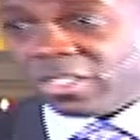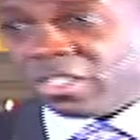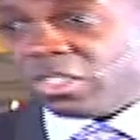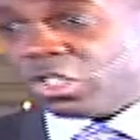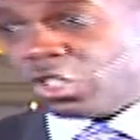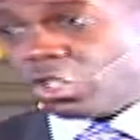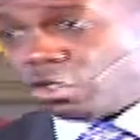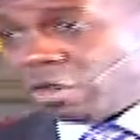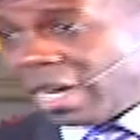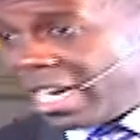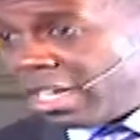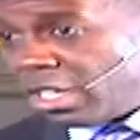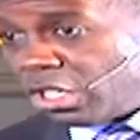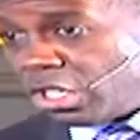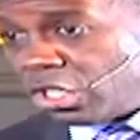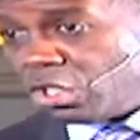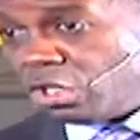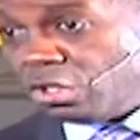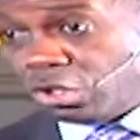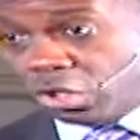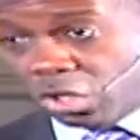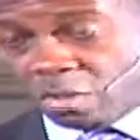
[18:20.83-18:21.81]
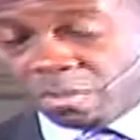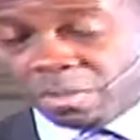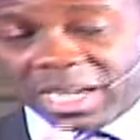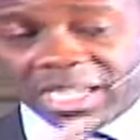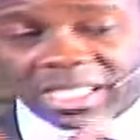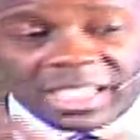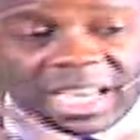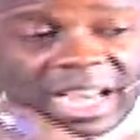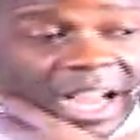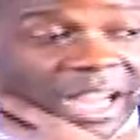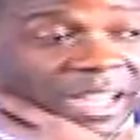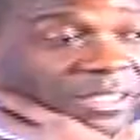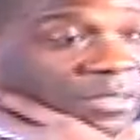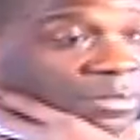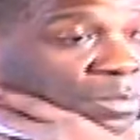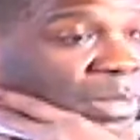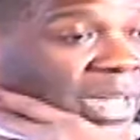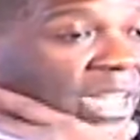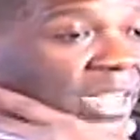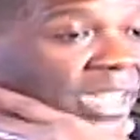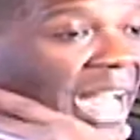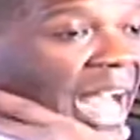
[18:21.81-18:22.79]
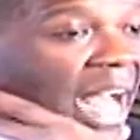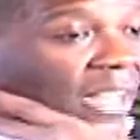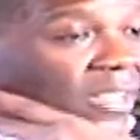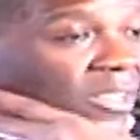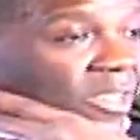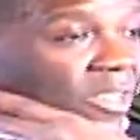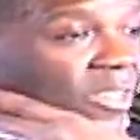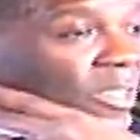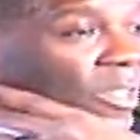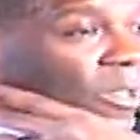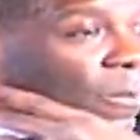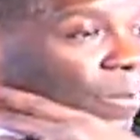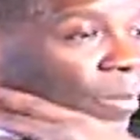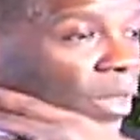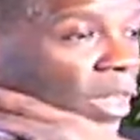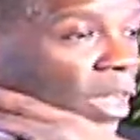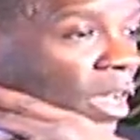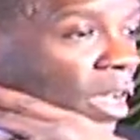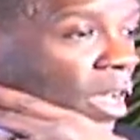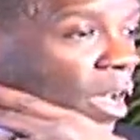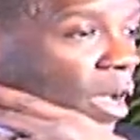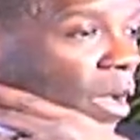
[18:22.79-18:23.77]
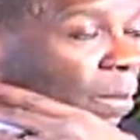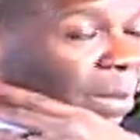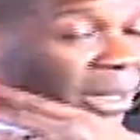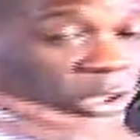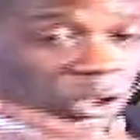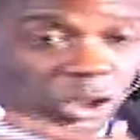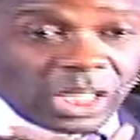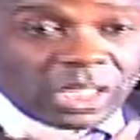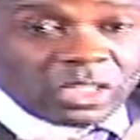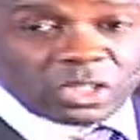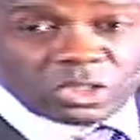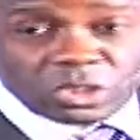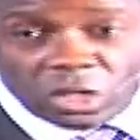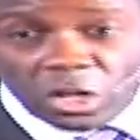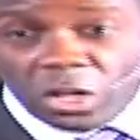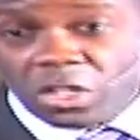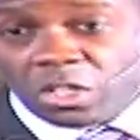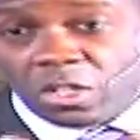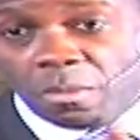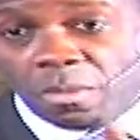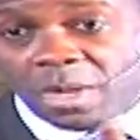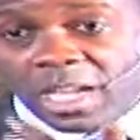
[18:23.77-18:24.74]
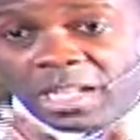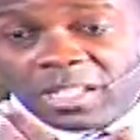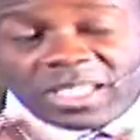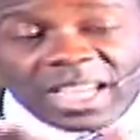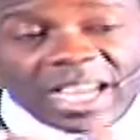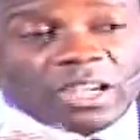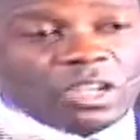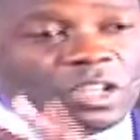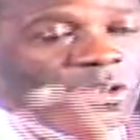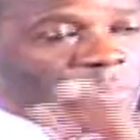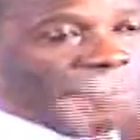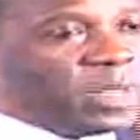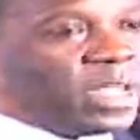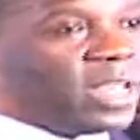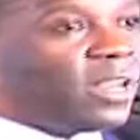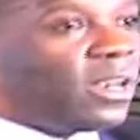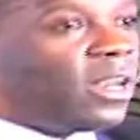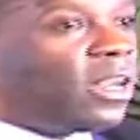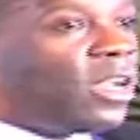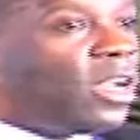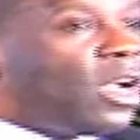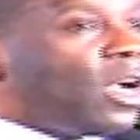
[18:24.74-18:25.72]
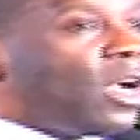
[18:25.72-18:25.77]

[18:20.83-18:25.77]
and strangers who should pay taxes. But Jesus turned to me and said, look, Peter,